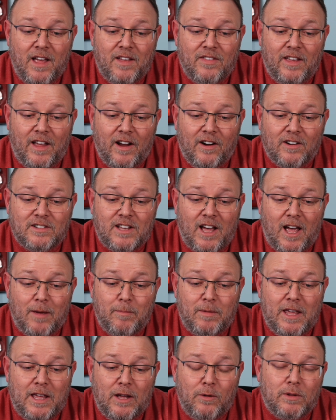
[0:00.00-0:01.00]
the airtime
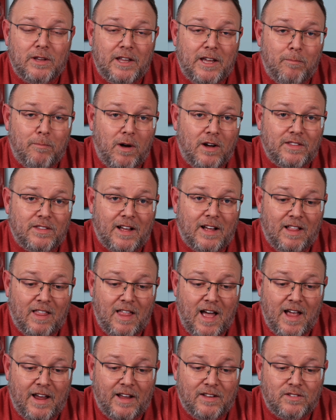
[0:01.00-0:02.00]
equally among the
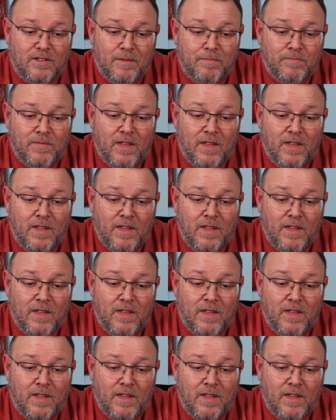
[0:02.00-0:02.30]
clients.